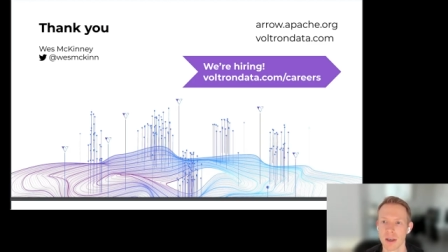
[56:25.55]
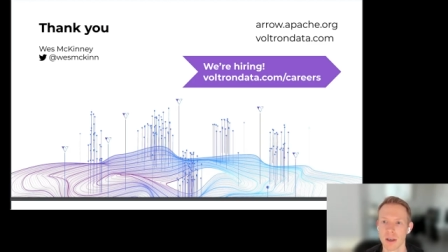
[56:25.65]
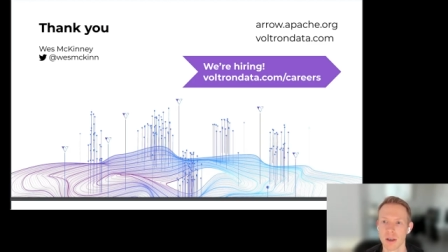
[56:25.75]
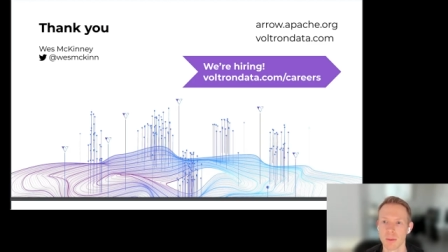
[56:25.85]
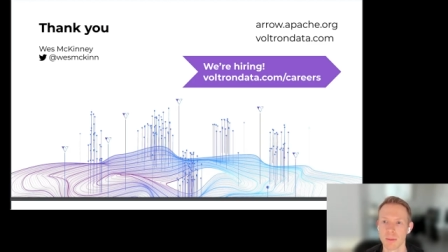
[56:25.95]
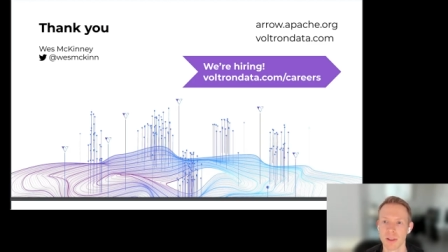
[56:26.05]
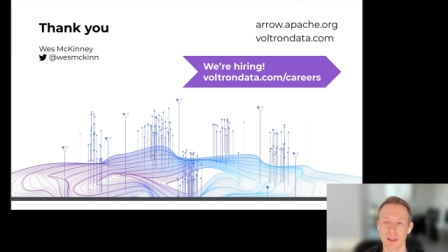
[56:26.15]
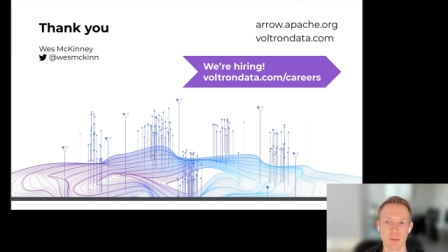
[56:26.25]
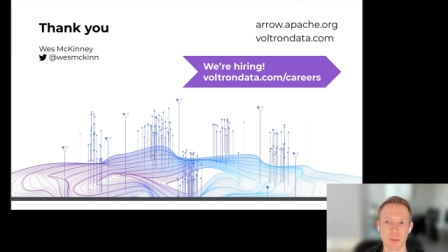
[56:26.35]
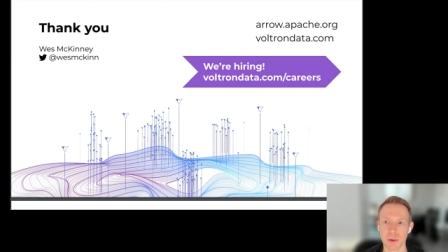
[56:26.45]
um, and
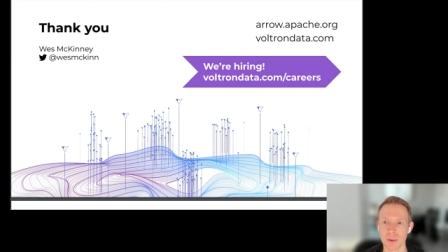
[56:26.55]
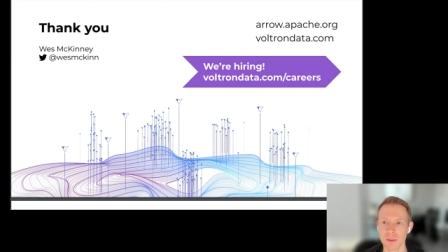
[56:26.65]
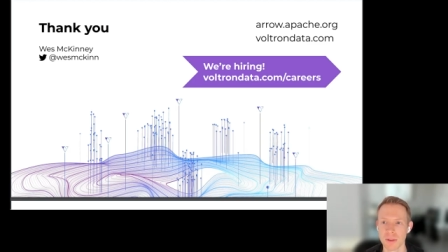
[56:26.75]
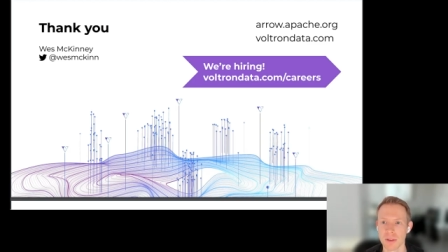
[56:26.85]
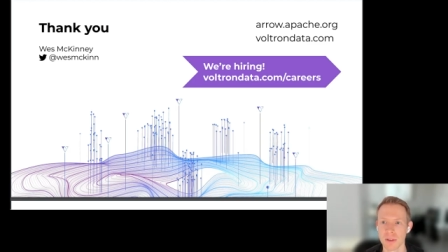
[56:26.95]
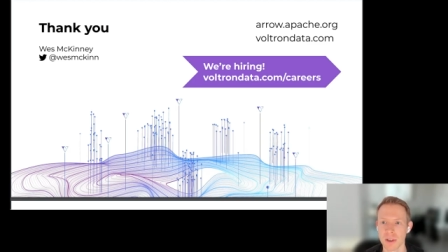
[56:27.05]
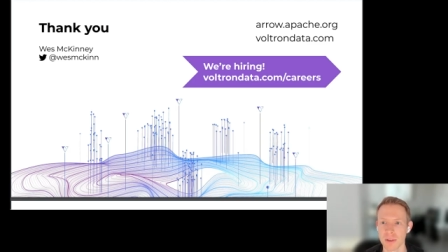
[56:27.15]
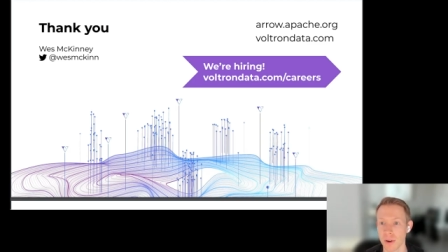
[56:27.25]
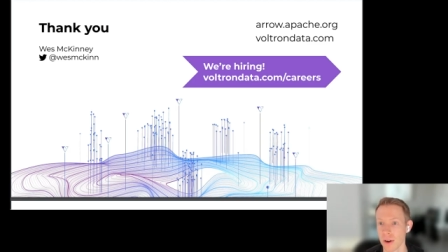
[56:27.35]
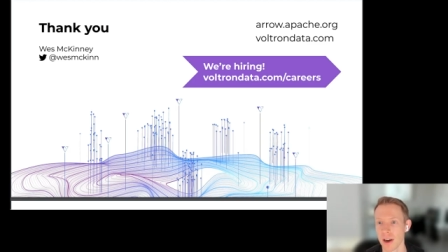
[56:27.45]
they've moved
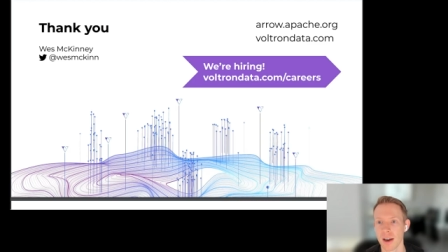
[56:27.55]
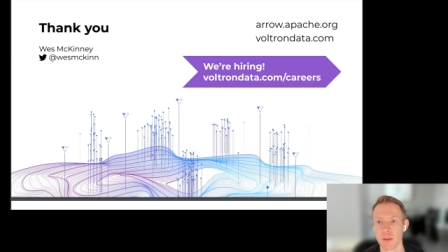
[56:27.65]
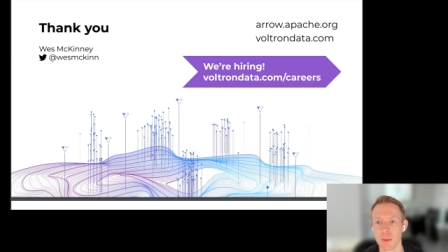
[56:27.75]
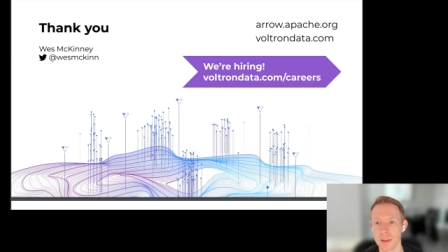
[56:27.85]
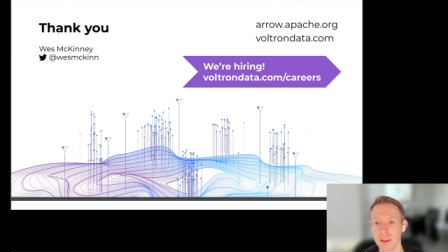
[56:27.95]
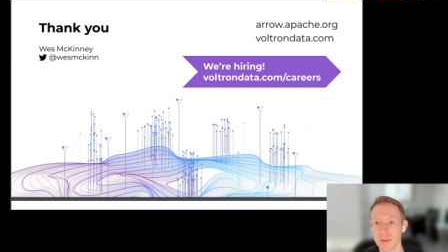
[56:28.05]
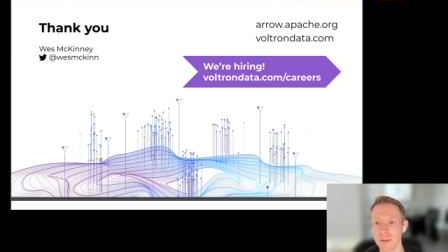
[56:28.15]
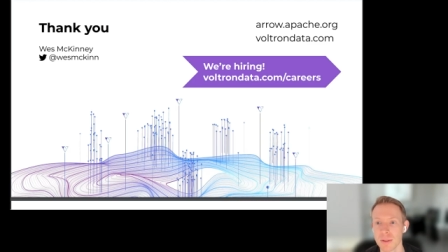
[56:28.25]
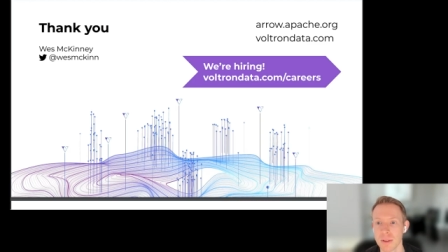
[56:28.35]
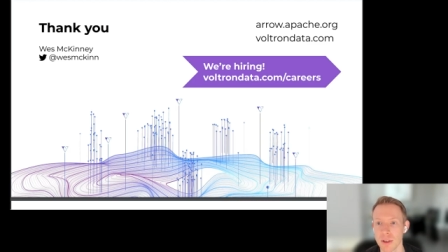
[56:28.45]
as far I believe.